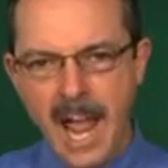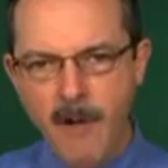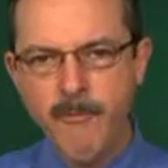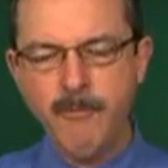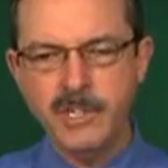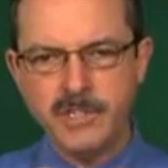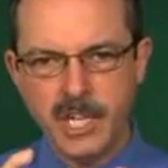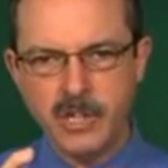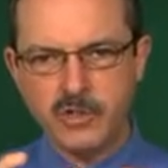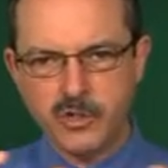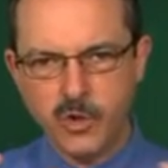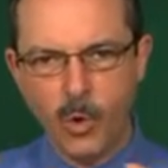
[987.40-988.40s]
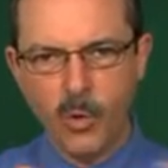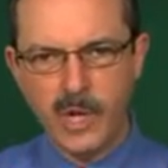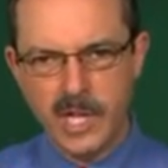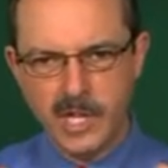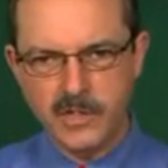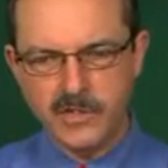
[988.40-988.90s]
every single score
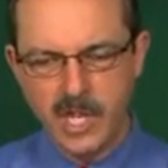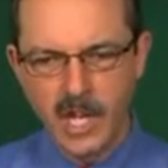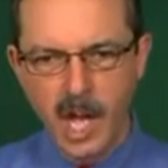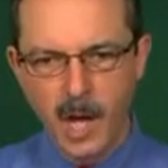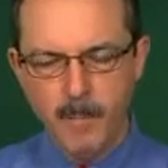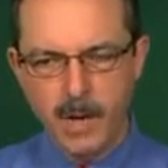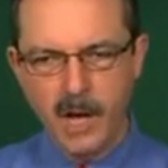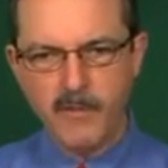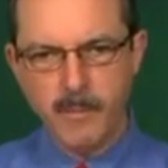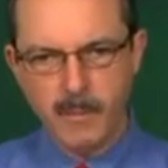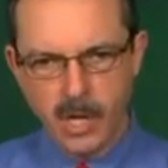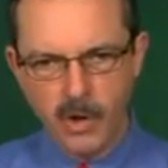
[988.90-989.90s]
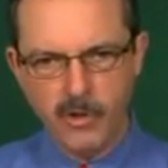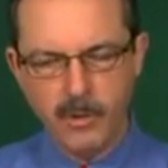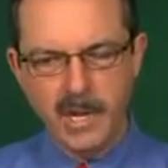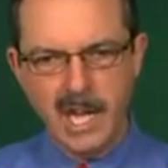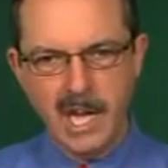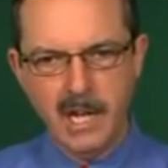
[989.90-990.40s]
is above and below the
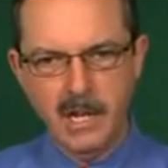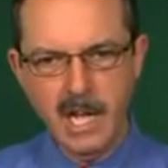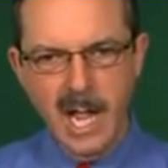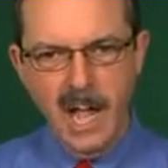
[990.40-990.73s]
mean,